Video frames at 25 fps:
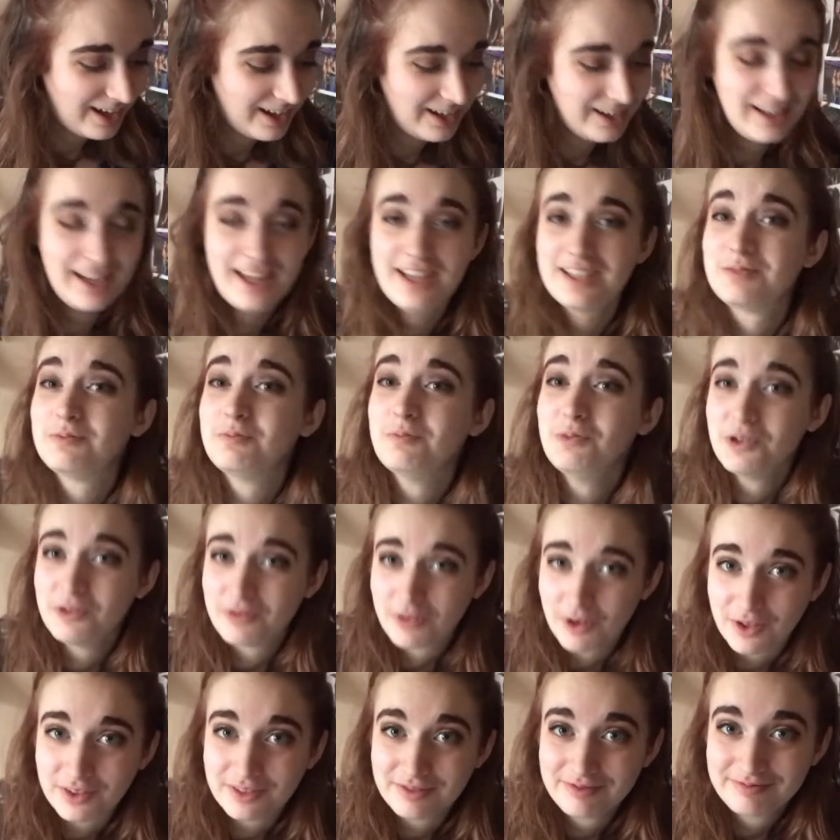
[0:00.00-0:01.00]
Let's move
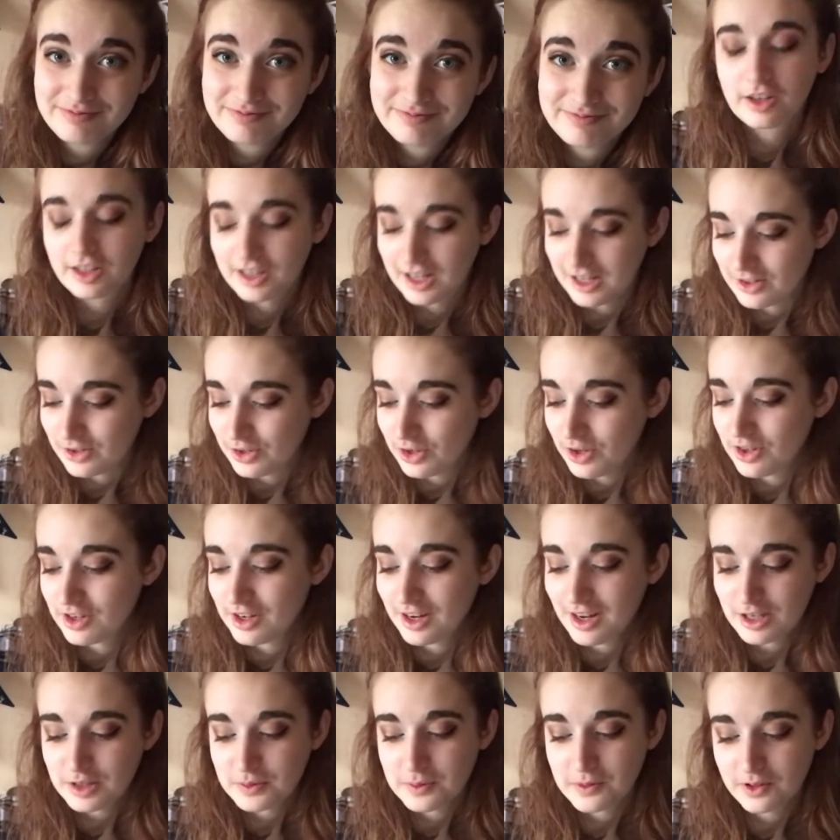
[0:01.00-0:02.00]
on. Okay, so the
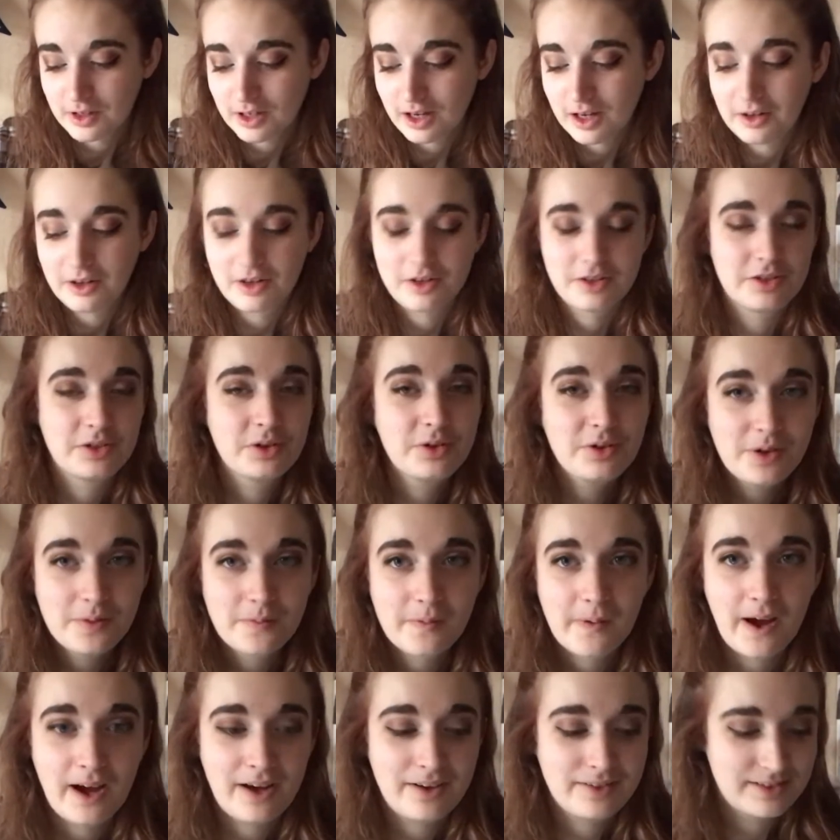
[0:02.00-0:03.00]
next book I'm going to talk
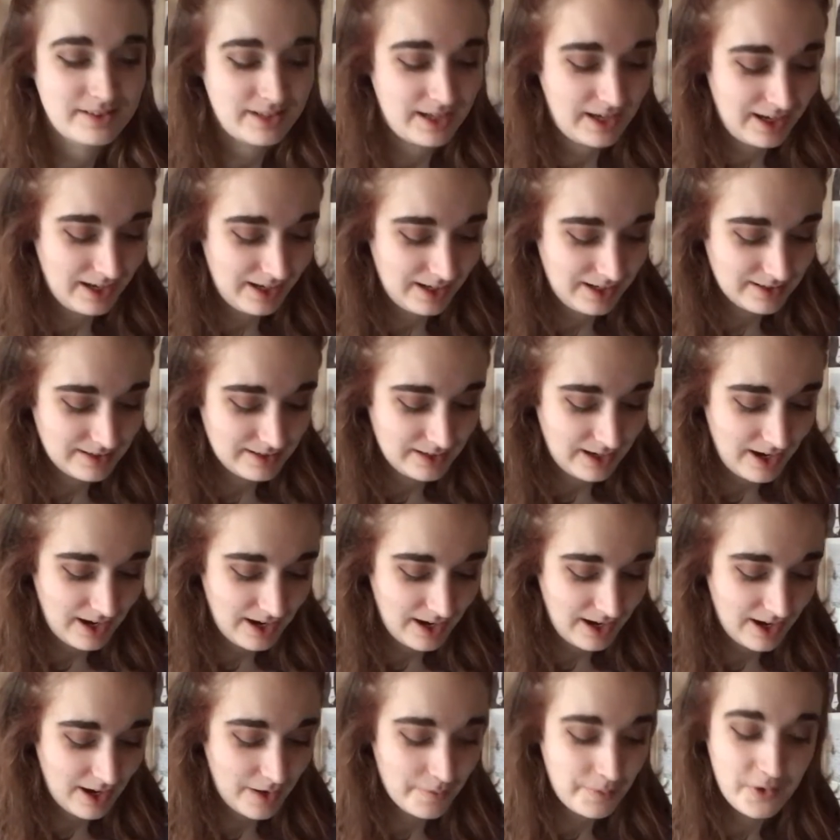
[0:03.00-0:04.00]
about is
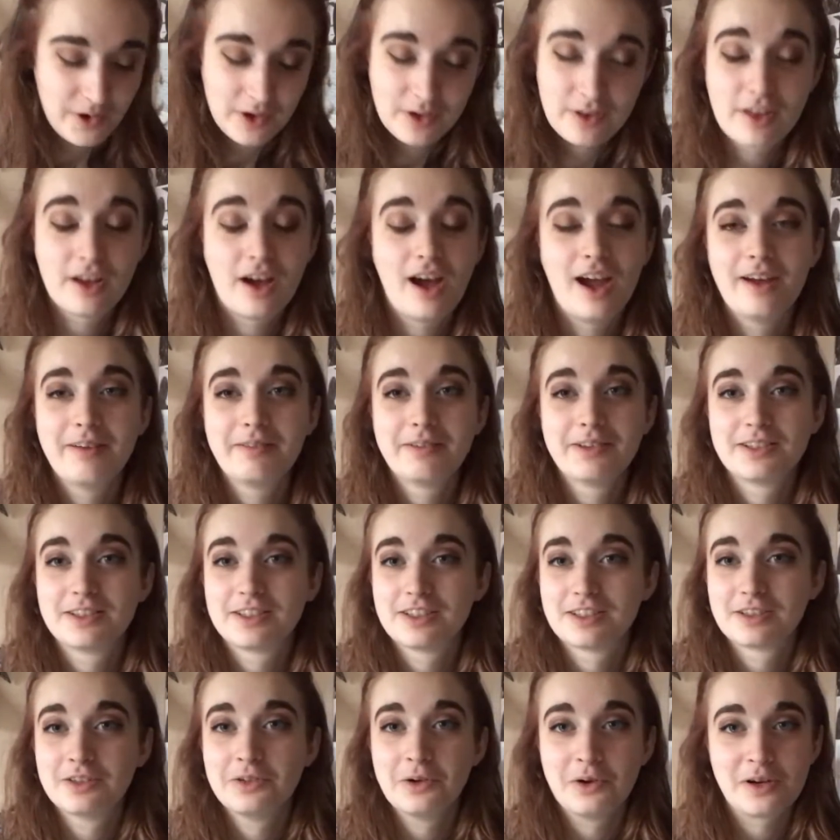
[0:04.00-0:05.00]
a book that I was
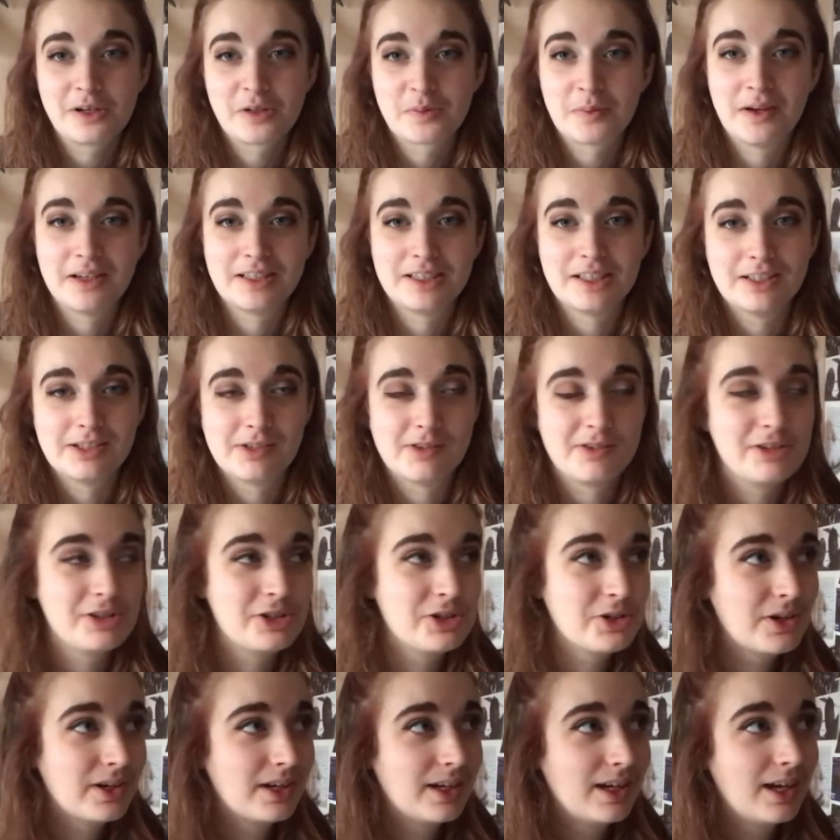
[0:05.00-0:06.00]
just not expecting to
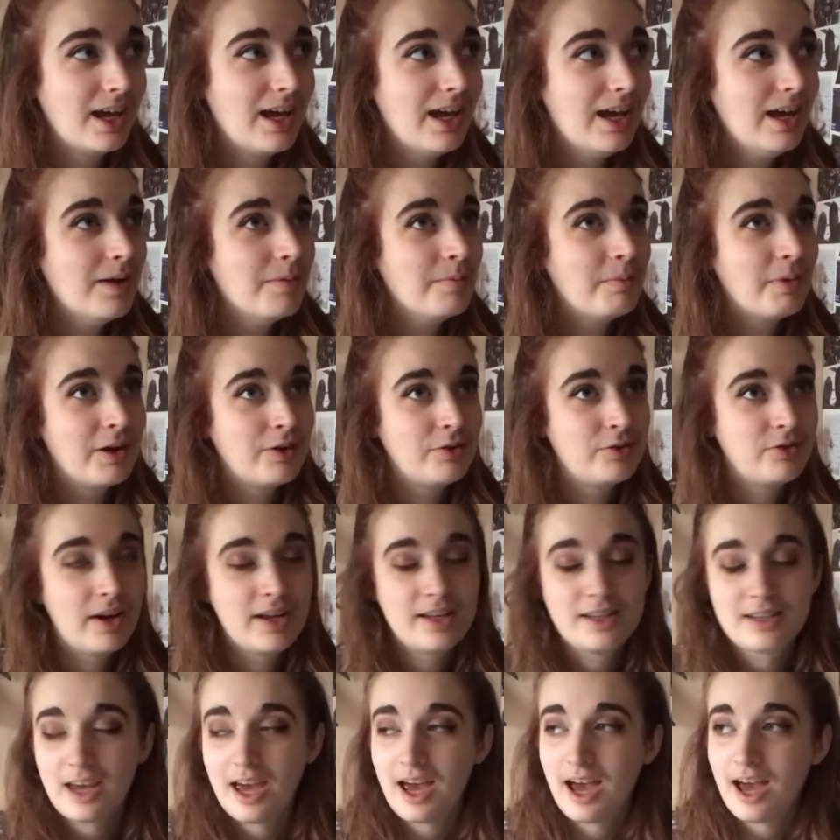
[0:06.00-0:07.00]
enjoy. My
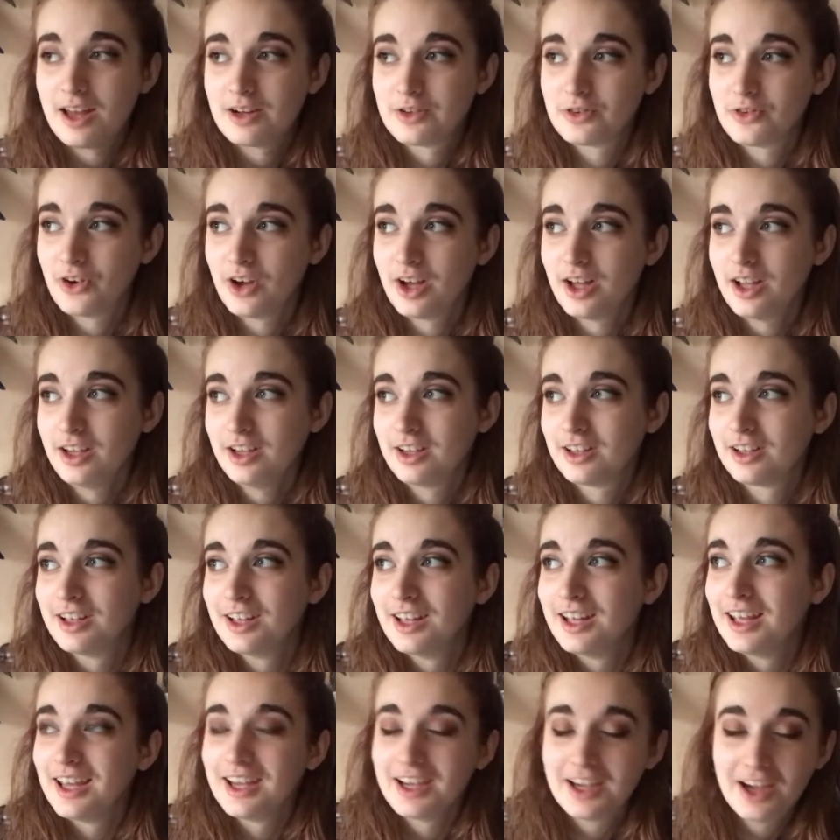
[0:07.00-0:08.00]
friend at work
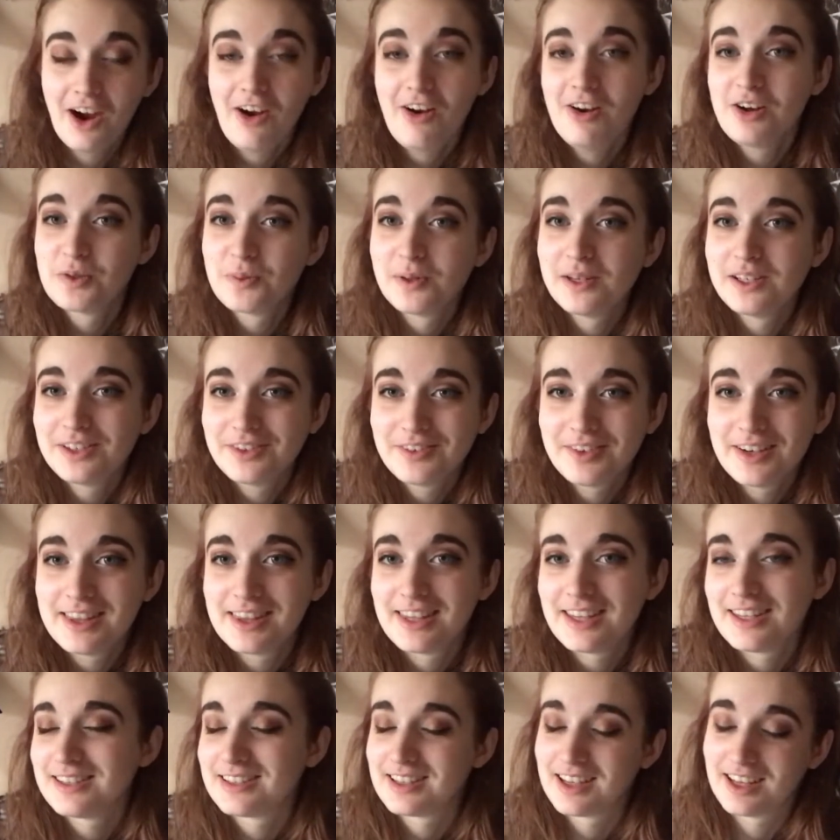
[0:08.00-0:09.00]
encouraged me to read
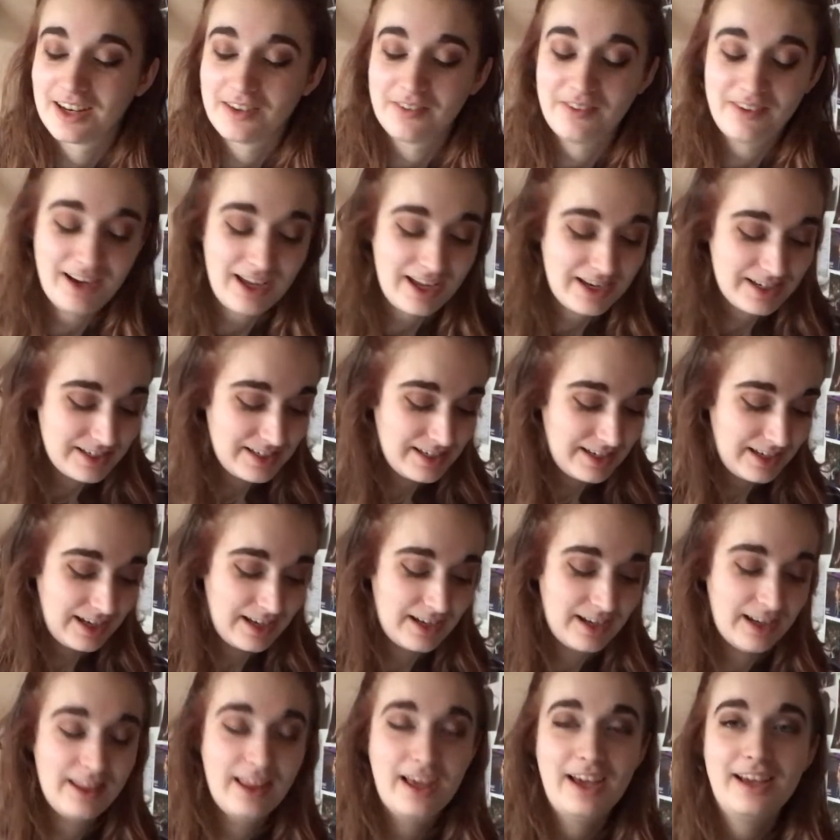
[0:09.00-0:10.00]
this, and I'm glad she did,
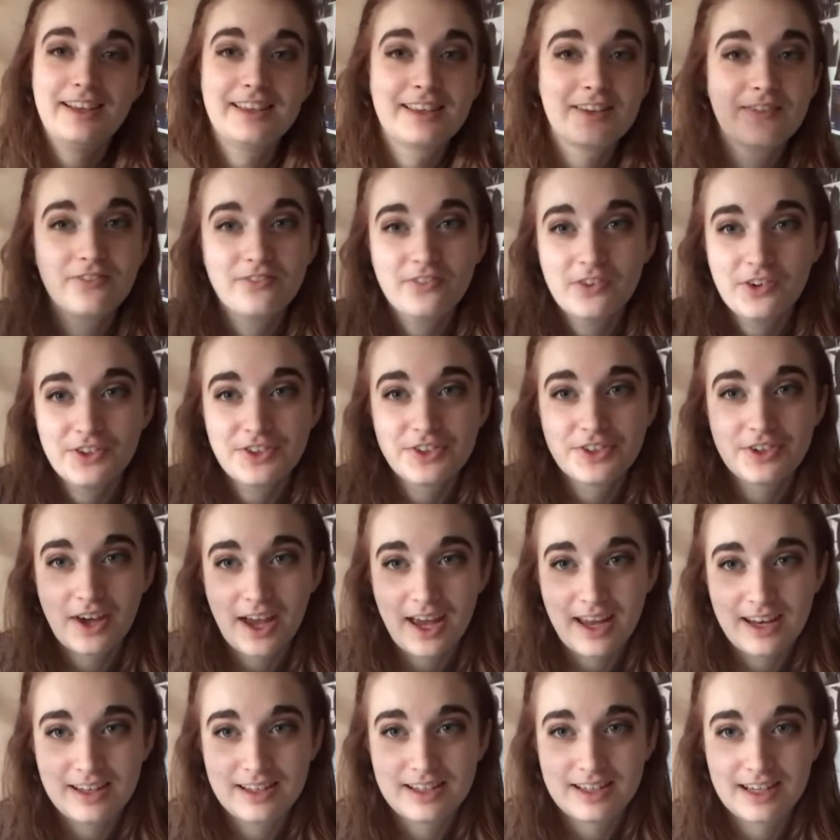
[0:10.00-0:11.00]
and that is The Mortal
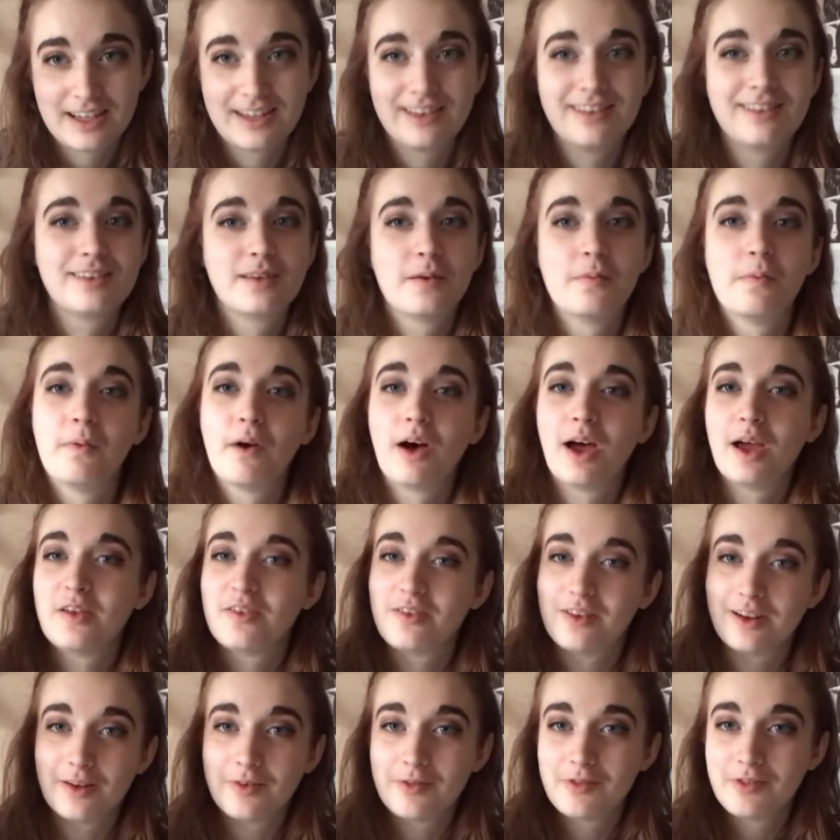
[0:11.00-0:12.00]
Engines by
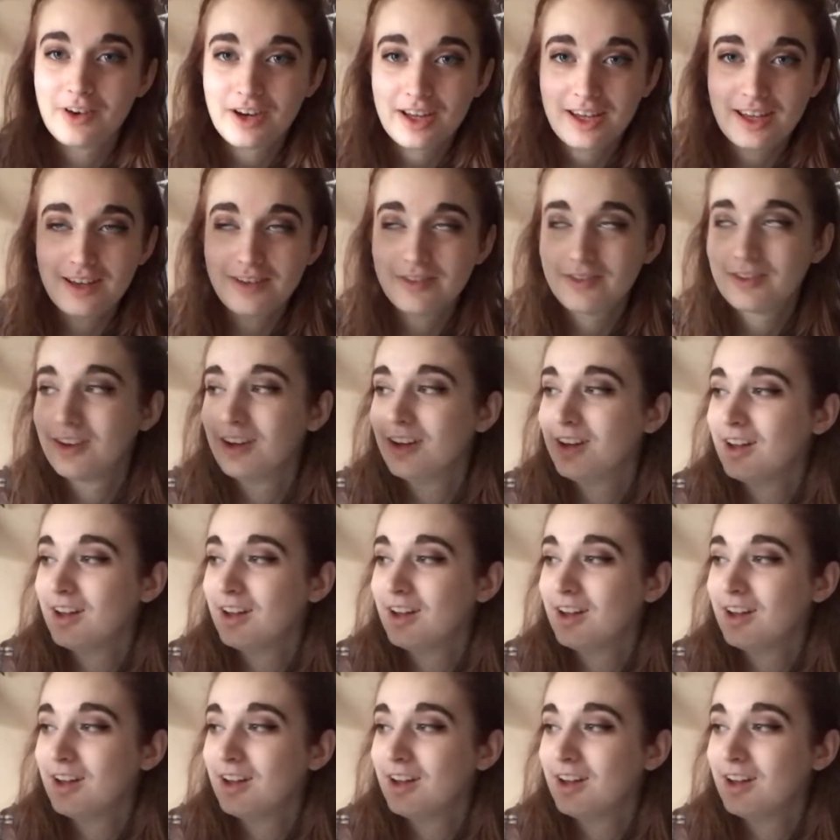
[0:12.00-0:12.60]
Philip Reeve.